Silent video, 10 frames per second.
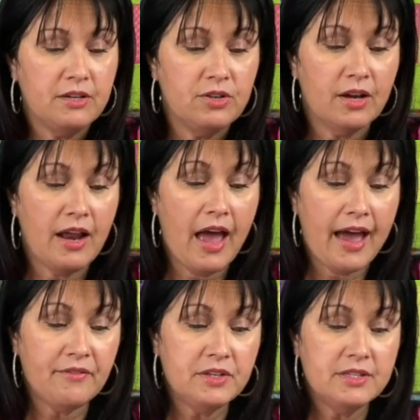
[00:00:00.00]
You're going to
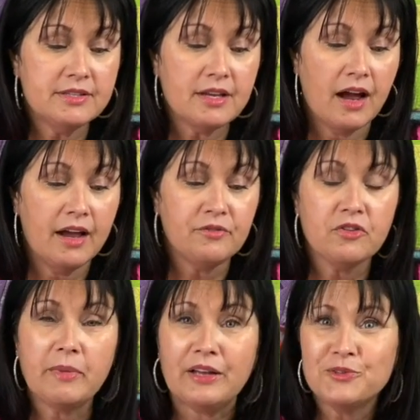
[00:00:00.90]
have the design for
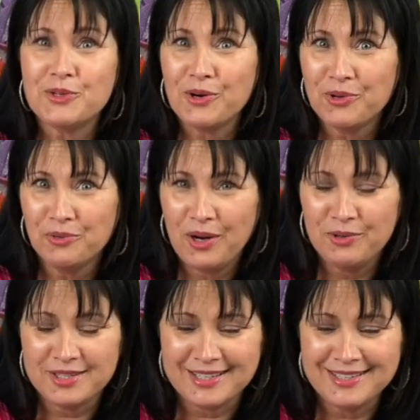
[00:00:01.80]
my circle
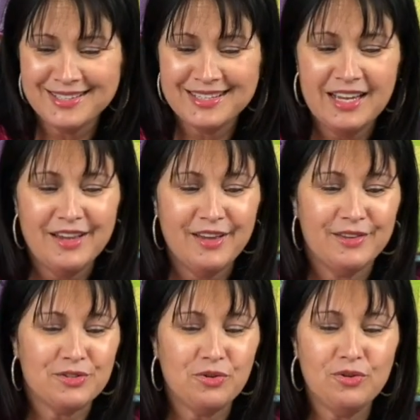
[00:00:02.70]
roses.
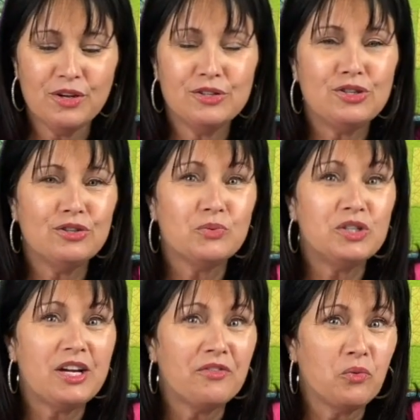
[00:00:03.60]
So you can choose
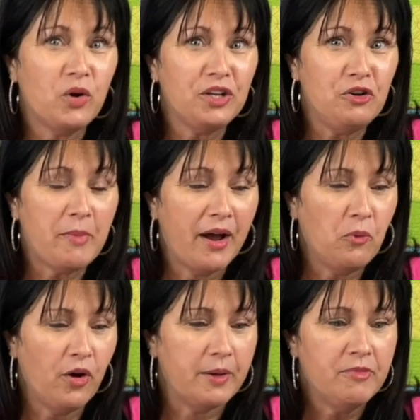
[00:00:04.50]
whichever one you might
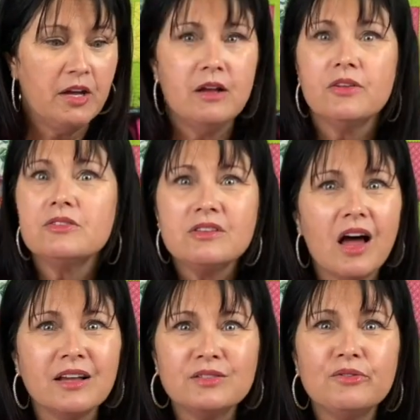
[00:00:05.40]
want. There's
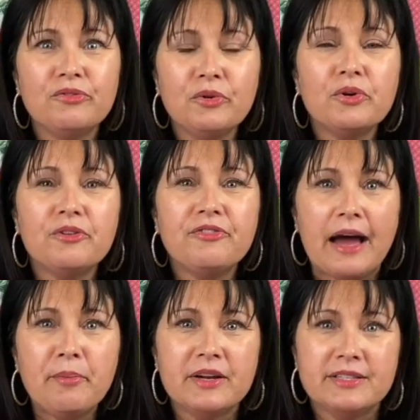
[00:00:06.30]
lots of floral
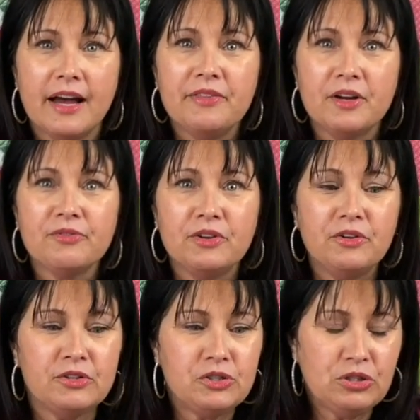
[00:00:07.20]
fabrics out there for you
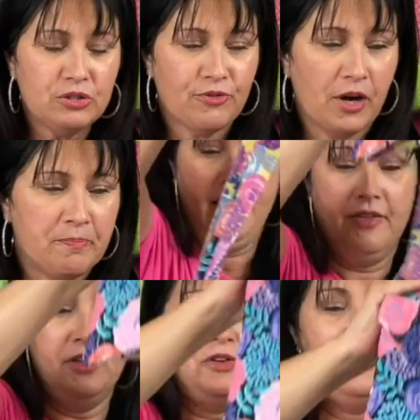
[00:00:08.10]
to choose from. And
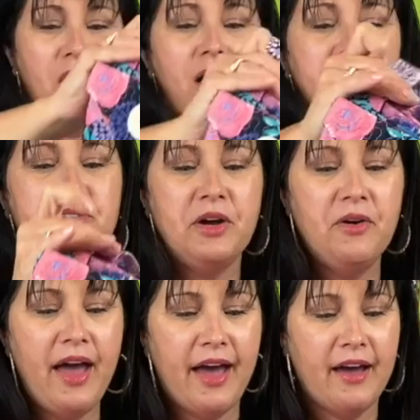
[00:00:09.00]
then you also
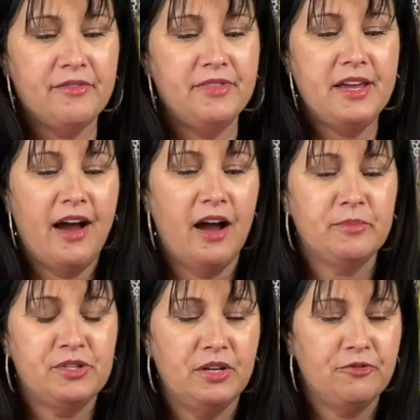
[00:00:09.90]
have the
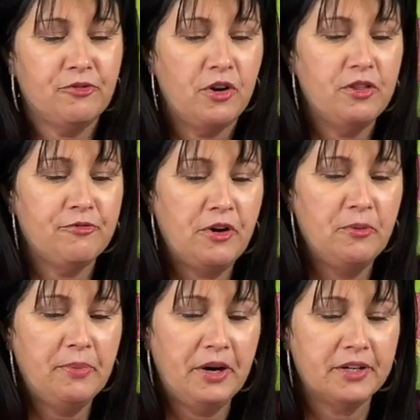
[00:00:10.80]
option for the foam
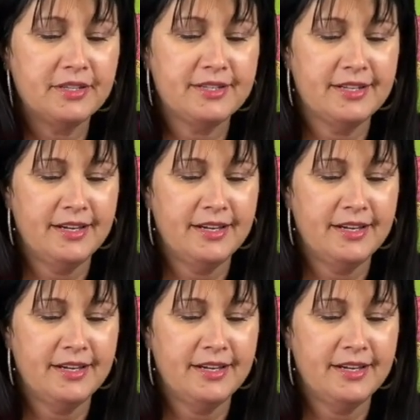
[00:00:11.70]
purse.